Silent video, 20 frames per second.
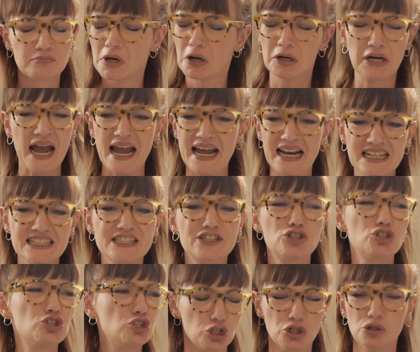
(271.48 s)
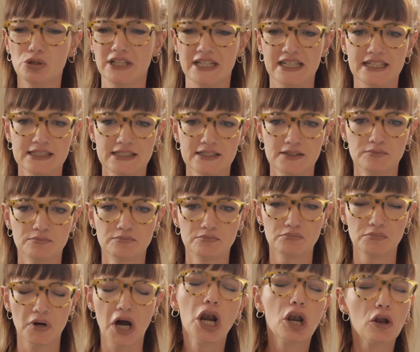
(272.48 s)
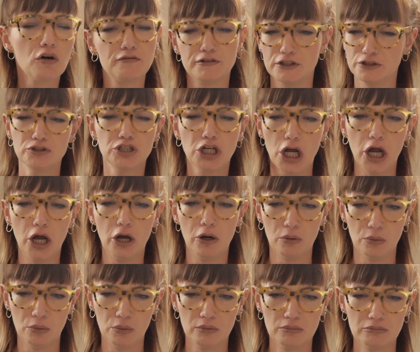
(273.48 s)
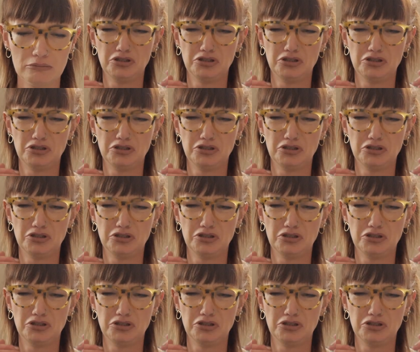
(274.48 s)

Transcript: Okay, let's do this. I love you too.